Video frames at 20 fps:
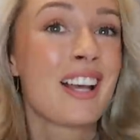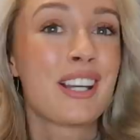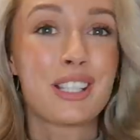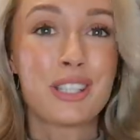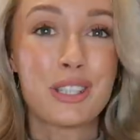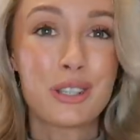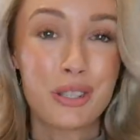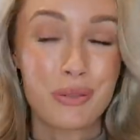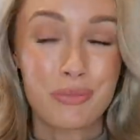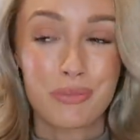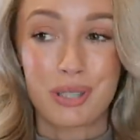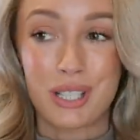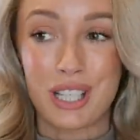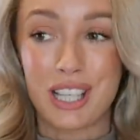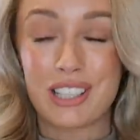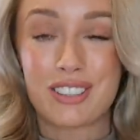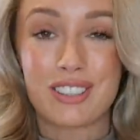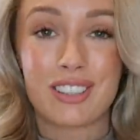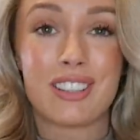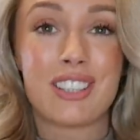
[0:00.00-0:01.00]
You can
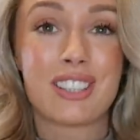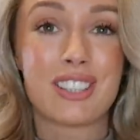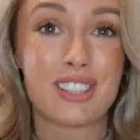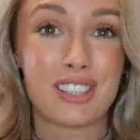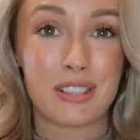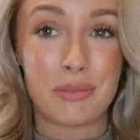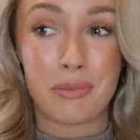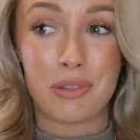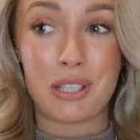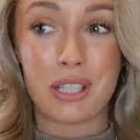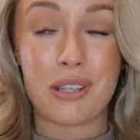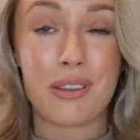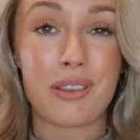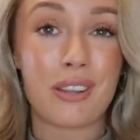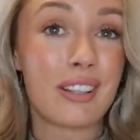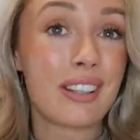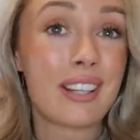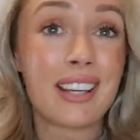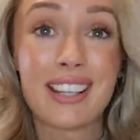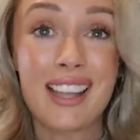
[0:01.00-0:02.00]
predict that this is something
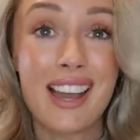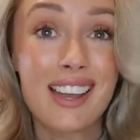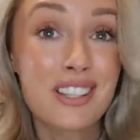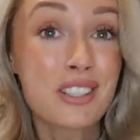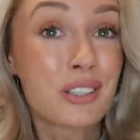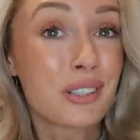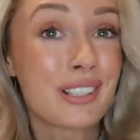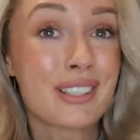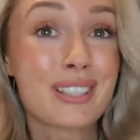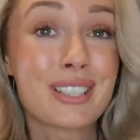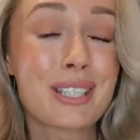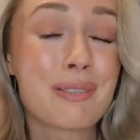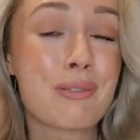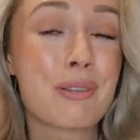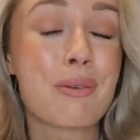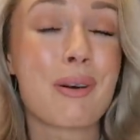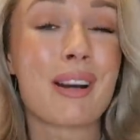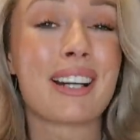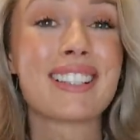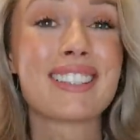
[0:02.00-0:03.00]
that, again, you're going to see
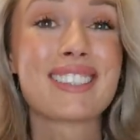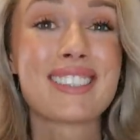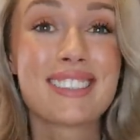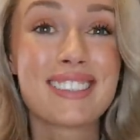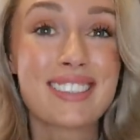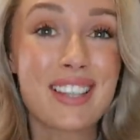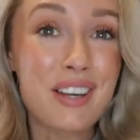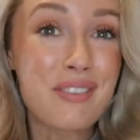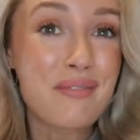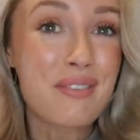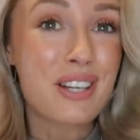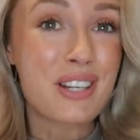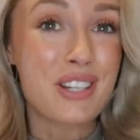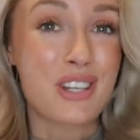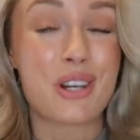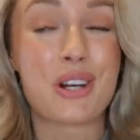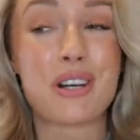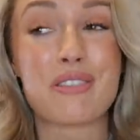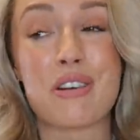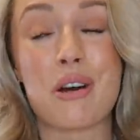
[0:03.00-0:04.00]
me wearing so much
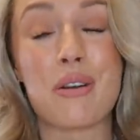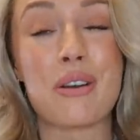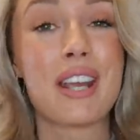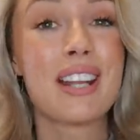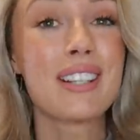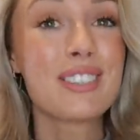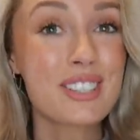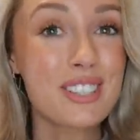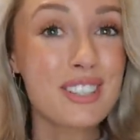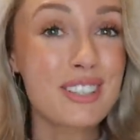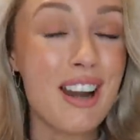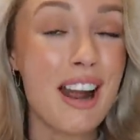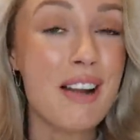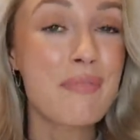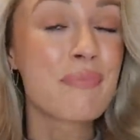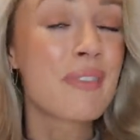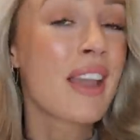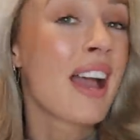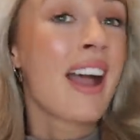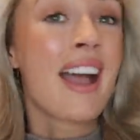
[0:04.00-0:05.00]
of on
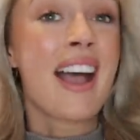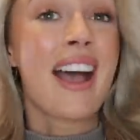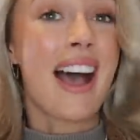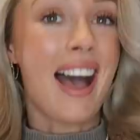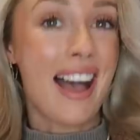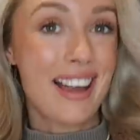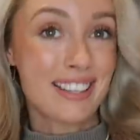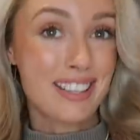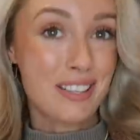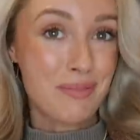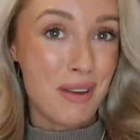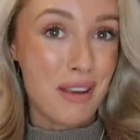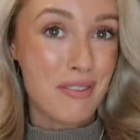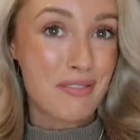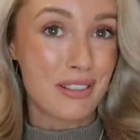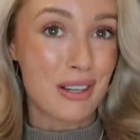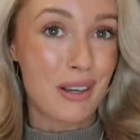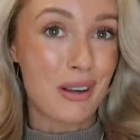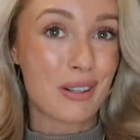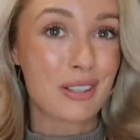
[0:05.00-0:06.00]
Instagram and in my
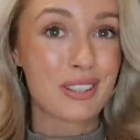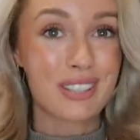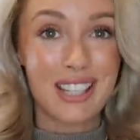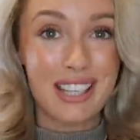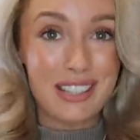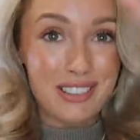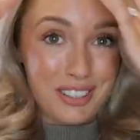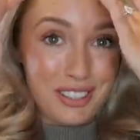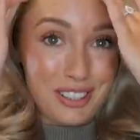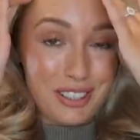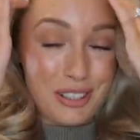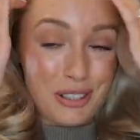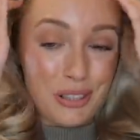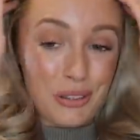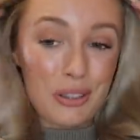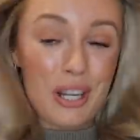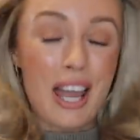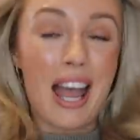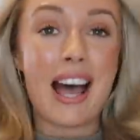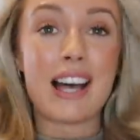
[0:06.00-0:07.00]
vlogs as
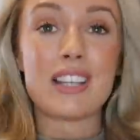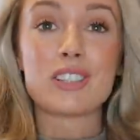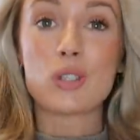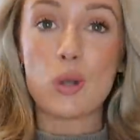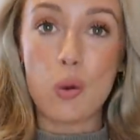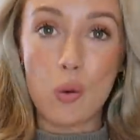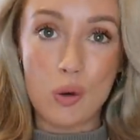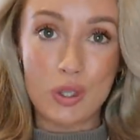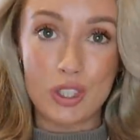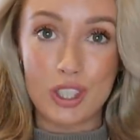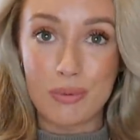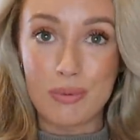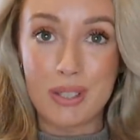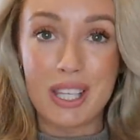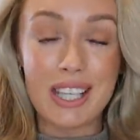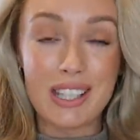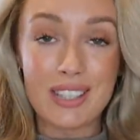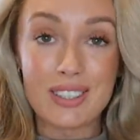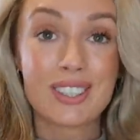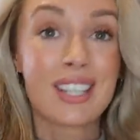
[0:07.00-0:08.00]
soon as autumn
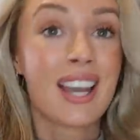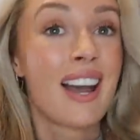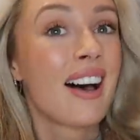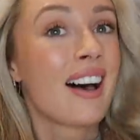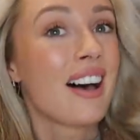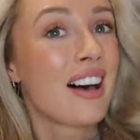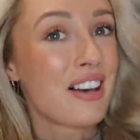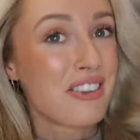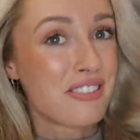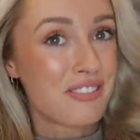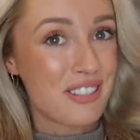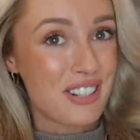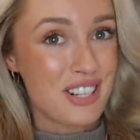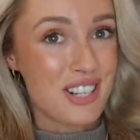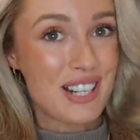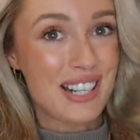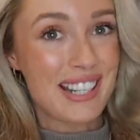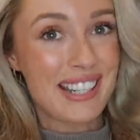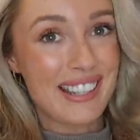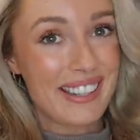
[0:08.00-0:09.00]
is
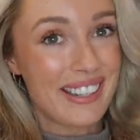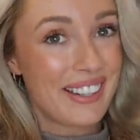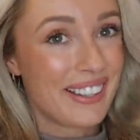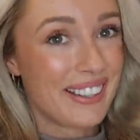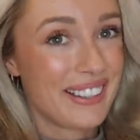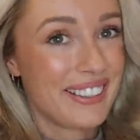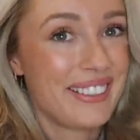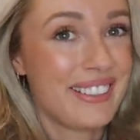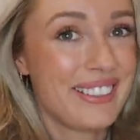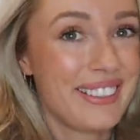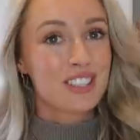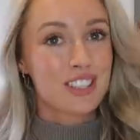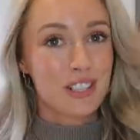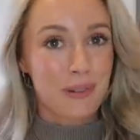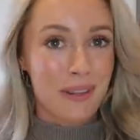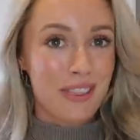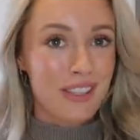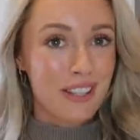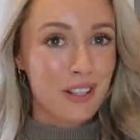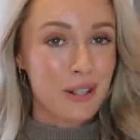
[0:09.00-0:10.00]
officially here.
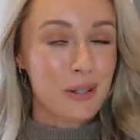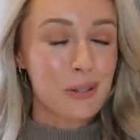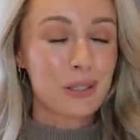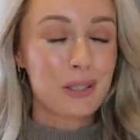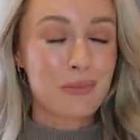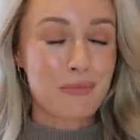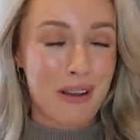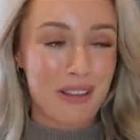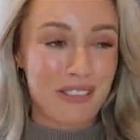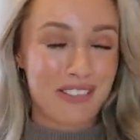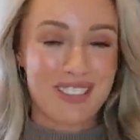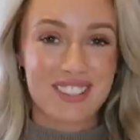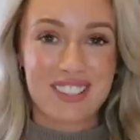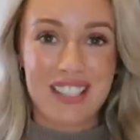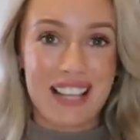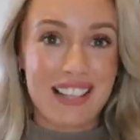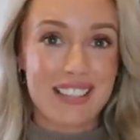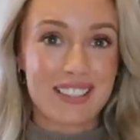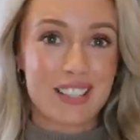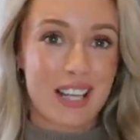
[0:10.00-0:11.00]
So in the cooler months,
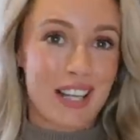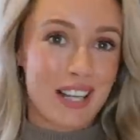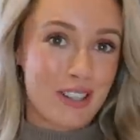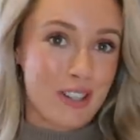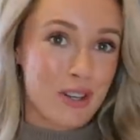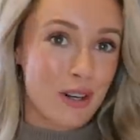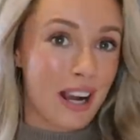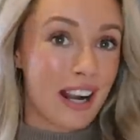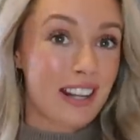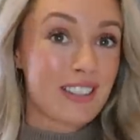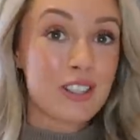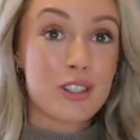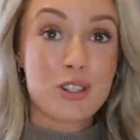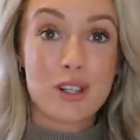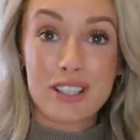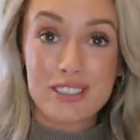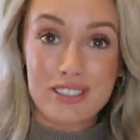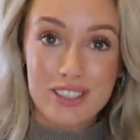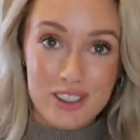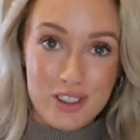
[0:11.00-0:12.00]
as I try to
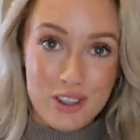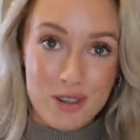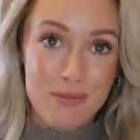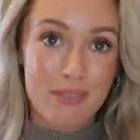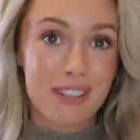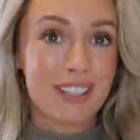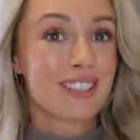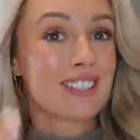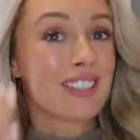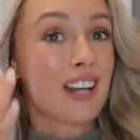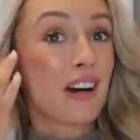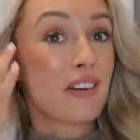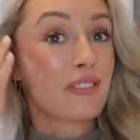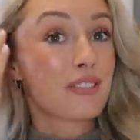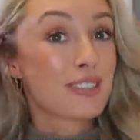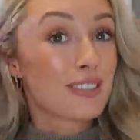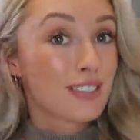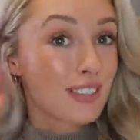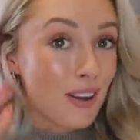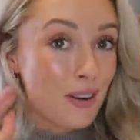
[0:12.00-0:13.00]
transition
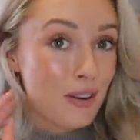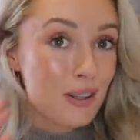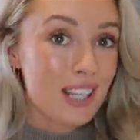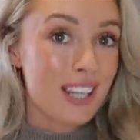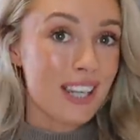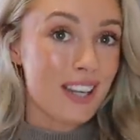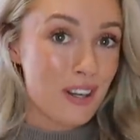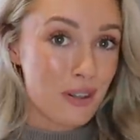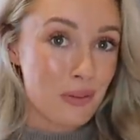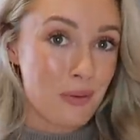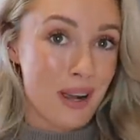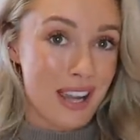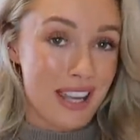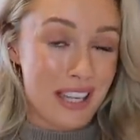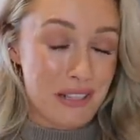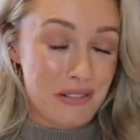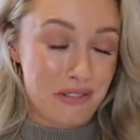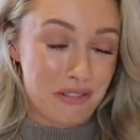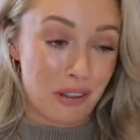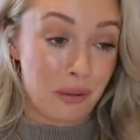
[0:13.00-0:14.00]
myself slowly
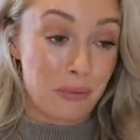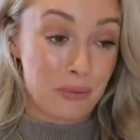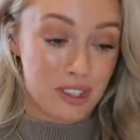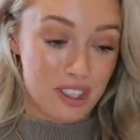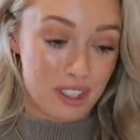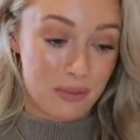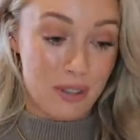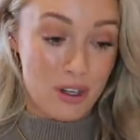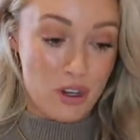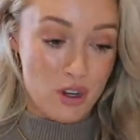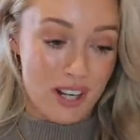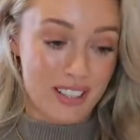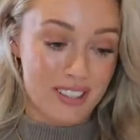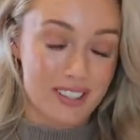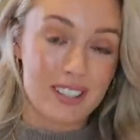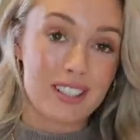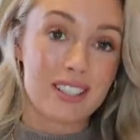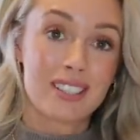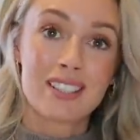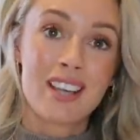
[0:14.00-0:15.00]
away from summer
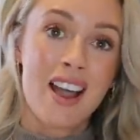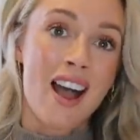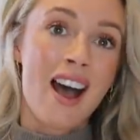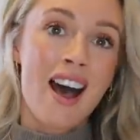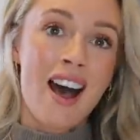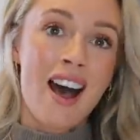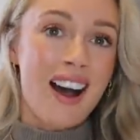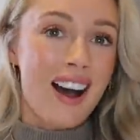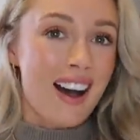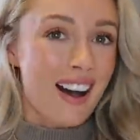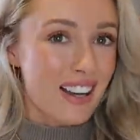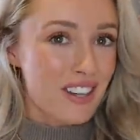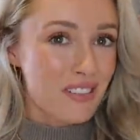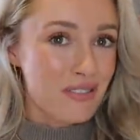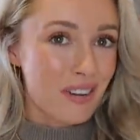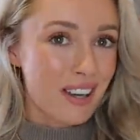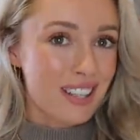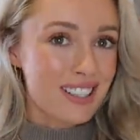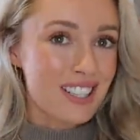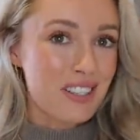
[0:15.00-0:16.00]
dresses, I
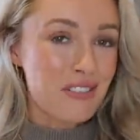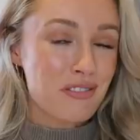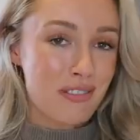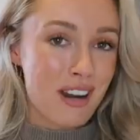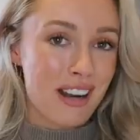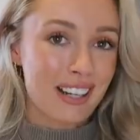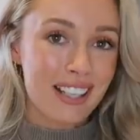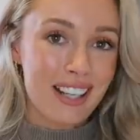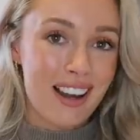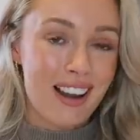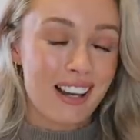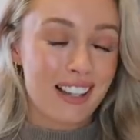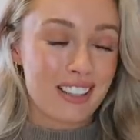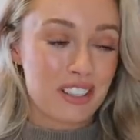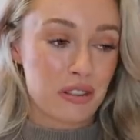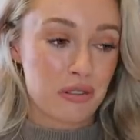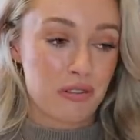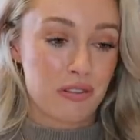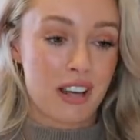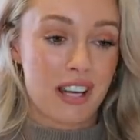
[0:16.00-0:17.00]
find it very hard
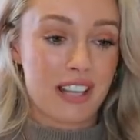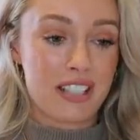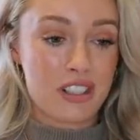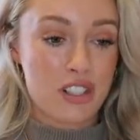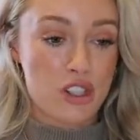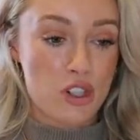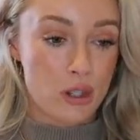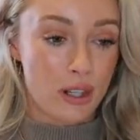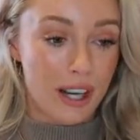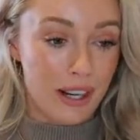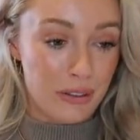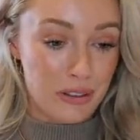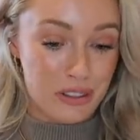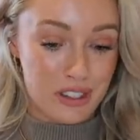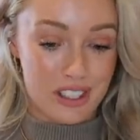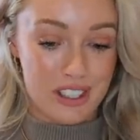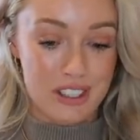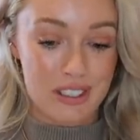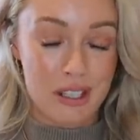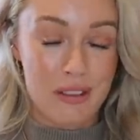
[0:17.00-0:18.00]
to find
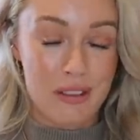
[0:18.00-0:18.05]
trousers